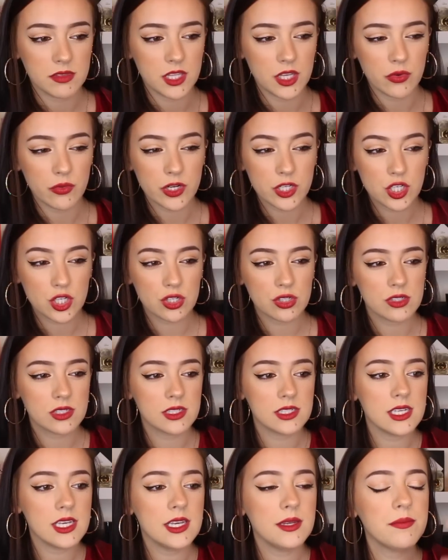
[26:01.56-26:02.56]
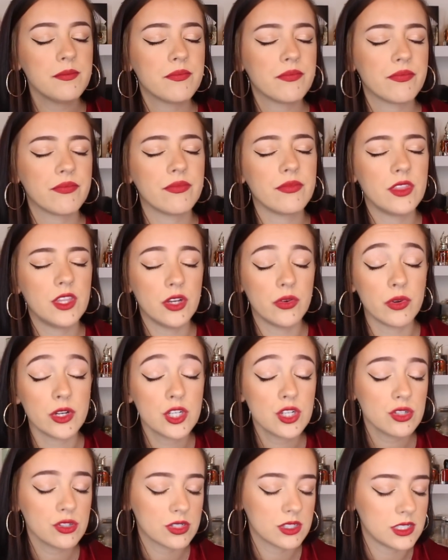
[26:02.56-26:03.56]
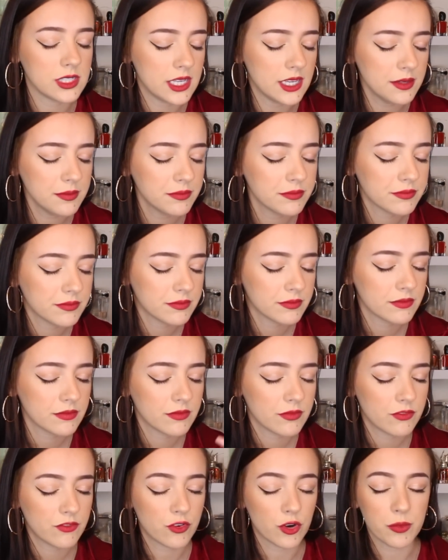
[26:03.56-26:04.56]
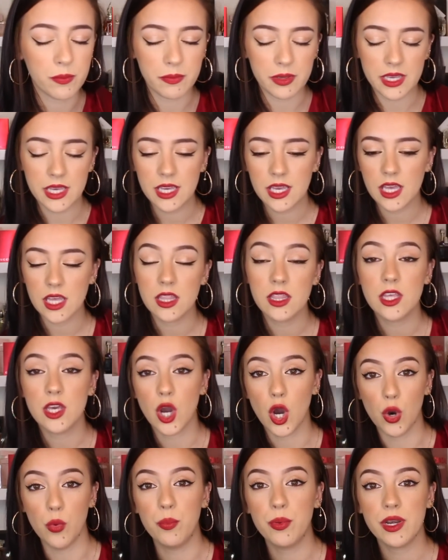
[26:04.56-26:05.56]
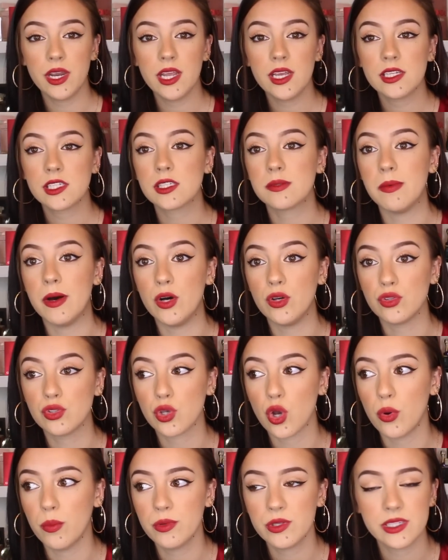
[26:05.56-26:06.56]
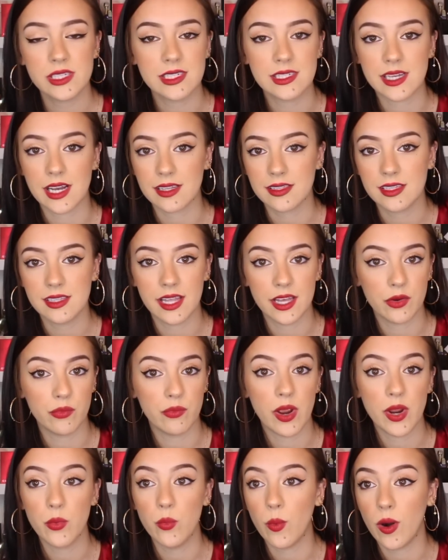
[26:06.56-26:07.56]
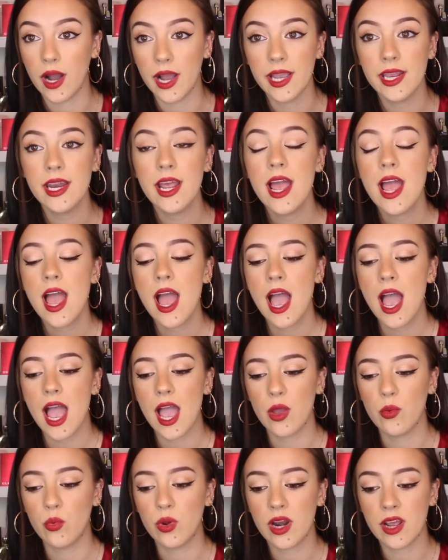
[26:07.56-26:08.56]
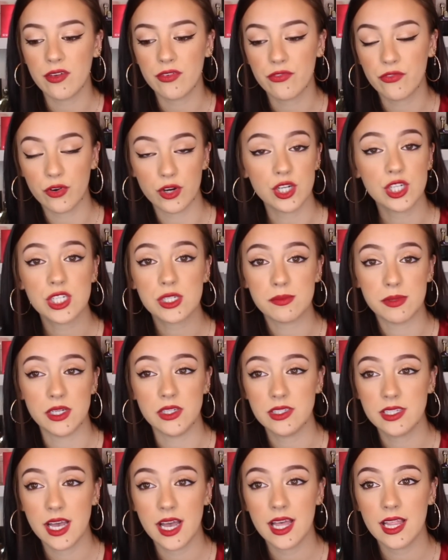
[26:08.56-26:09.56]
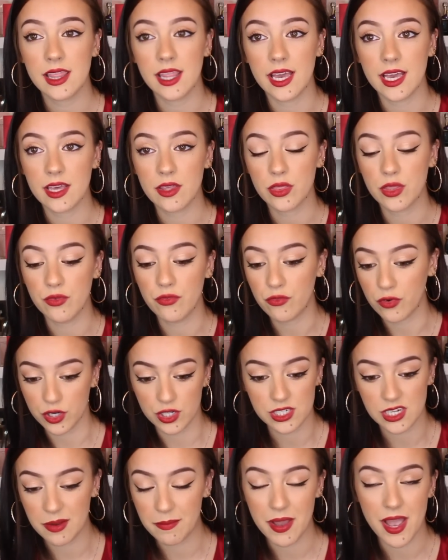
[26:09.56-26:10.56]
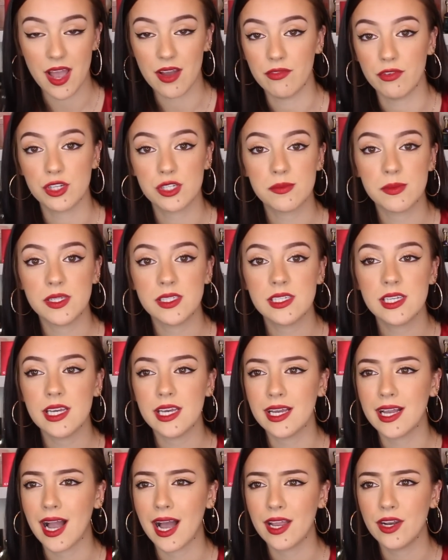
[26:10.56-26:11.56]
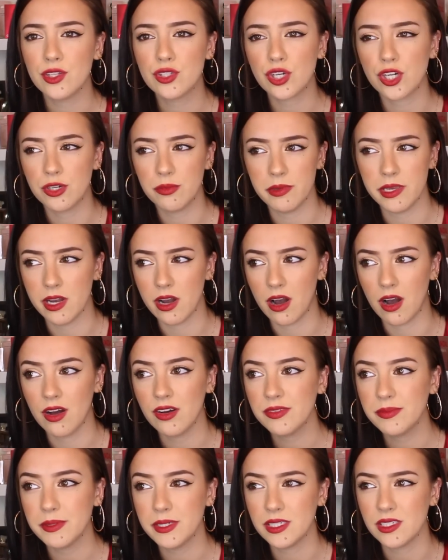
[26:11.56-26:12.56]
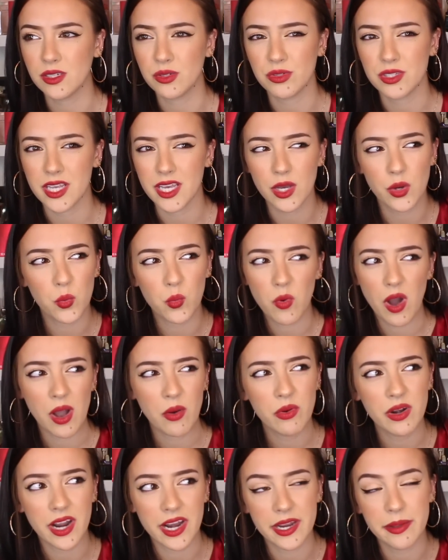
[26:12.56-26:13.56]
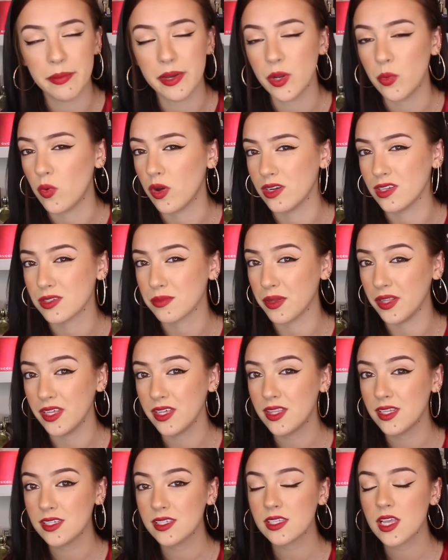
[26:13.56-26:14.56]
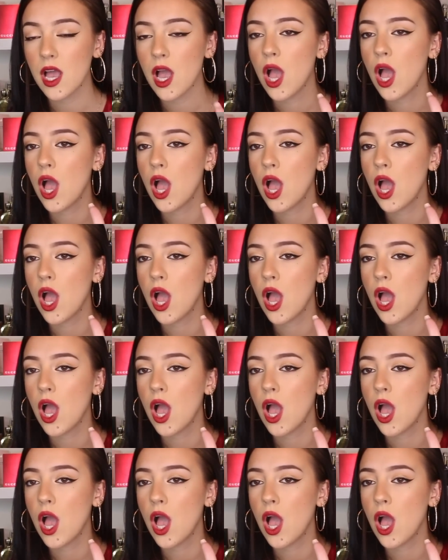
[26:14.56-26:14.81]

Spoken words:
the original C. The original C, for me, in the opening, smells almost exactly like red wine. And when I first smelled that, like the first time I ever smelled it, it kind of turned me off, because I was like, why would anybody want to smell like this?